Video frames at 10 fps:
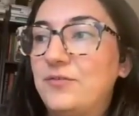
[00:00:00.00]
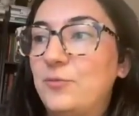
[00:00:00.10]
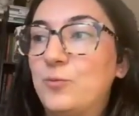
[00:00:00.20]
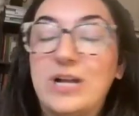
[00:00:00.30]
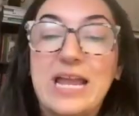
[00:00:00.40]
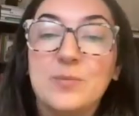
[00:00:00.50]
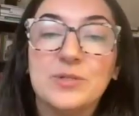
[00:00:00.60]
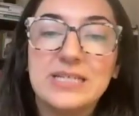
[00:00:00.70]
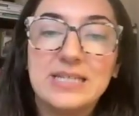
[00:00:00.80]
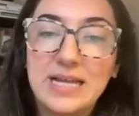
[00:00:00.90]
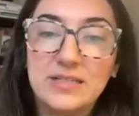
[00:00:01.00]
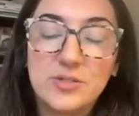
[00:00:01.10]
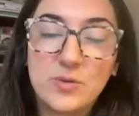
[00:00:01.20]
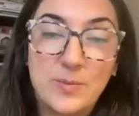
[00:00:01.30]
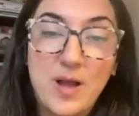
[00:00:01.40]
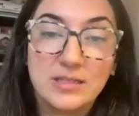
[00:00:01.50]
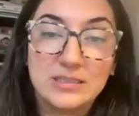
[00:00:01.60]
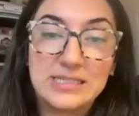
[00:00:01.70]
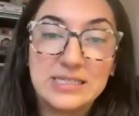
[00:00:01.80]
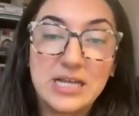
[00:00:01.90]
we're able to get to our
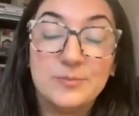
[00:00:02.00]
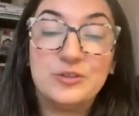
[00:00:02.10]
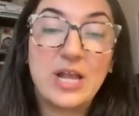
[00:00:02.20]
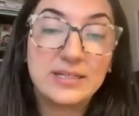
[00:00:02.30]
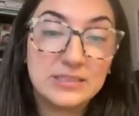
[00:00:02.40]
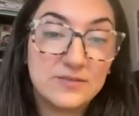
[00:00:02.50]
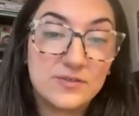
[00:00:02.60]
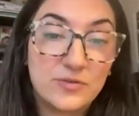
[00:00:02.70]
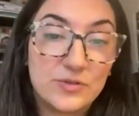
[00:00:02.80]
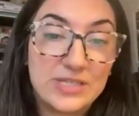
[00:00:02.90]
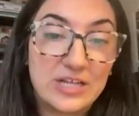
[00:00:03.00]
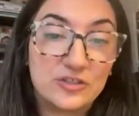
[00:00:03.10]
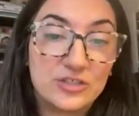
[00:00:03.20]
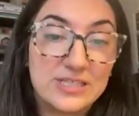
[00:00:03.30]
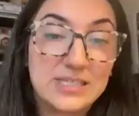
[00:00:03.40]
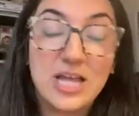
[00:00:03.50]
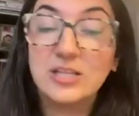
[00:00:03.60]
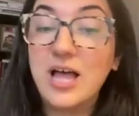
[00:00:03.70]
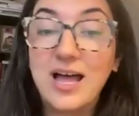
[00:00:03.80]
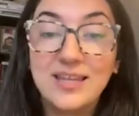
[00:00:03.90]
policy objectives through sanctions. A
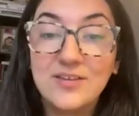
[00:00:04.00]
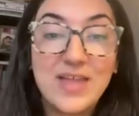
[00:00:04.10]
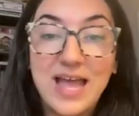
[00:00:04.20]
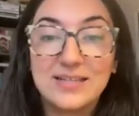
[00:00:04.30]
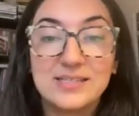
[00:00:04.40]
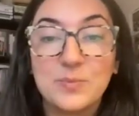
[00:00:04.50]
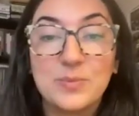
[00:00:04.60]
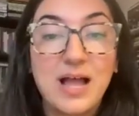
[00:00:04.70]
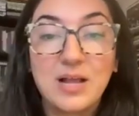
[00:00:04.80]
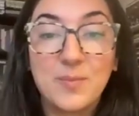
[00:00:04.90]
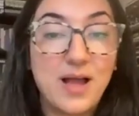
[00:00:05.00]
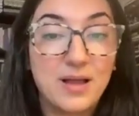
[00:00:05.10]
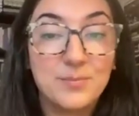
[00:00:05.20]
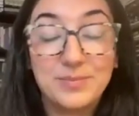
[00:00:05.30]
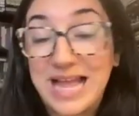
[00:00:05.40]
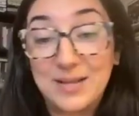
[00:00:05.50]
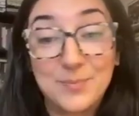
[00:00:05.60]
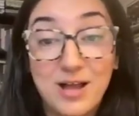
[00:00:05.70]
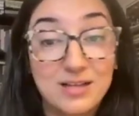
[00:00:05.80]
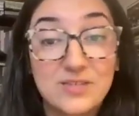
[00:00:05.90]
lot of that is a black
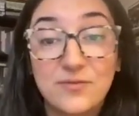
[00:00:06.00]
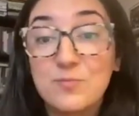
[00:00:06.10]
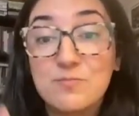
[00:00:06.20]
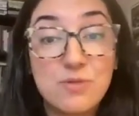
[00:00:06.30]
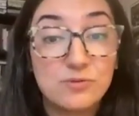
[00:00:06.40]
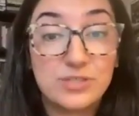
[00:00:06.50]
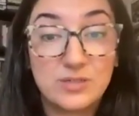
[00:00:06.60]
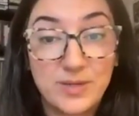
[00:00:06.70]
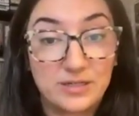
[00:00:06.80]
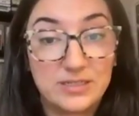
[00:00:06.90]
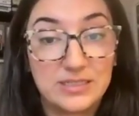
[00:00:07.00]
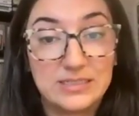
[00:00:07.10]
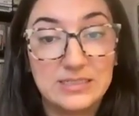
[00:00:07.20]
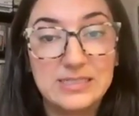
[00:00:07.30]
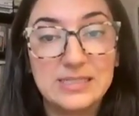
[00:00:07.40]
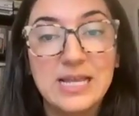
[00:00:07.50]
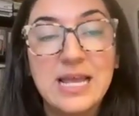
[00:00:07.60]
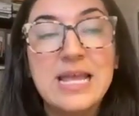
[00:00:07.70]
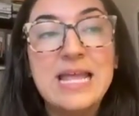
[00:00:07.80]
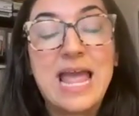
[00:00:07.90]
box for most Americans.
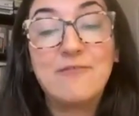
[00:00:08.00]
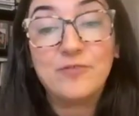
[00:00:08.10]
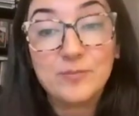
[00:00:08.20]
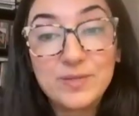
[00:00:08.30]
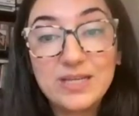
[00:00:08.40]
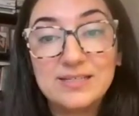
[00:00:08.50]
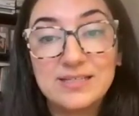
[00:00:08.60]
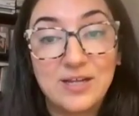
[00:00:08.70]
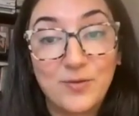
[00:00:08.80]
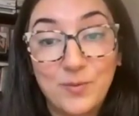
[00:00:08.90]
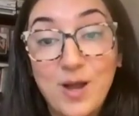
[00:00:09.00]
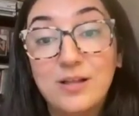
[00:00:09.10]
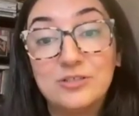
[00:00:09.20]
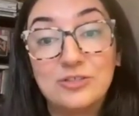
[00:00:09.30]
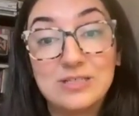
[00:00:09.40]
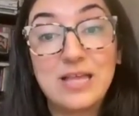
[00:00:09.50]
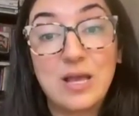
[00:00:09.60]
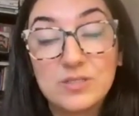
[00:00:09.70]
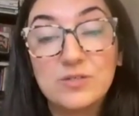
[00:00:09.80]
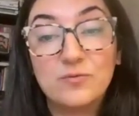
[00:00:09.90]
And for me as an anthropologist,
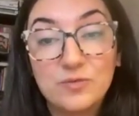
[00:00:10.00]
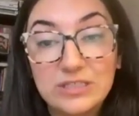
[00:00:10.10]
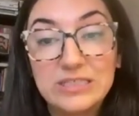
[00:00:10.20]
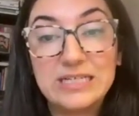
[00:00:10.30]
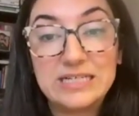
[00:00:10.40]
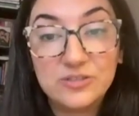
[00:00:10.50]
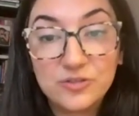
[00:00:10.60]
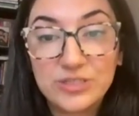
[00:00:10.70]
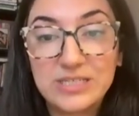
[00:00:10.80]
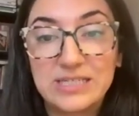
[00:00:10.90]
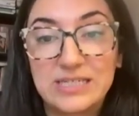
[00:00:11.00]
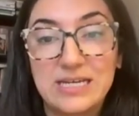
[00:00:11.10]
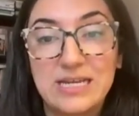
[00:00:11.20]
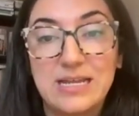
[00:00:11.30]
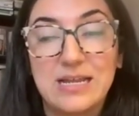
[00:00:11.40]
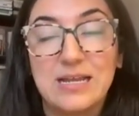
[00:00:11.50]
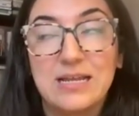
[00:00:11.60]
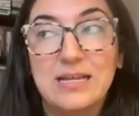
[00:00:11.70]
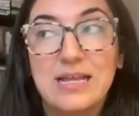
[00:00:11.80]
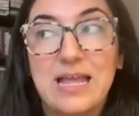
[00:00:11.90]
that was a really interesting